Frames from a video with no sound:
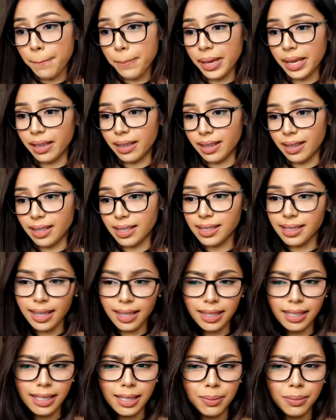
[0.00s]
pink and it's
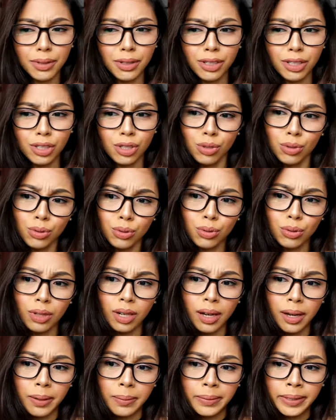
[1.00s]
kind of similar to
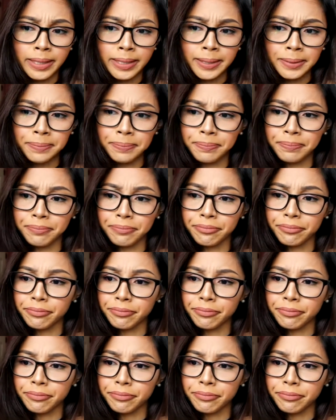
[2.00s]
um, um,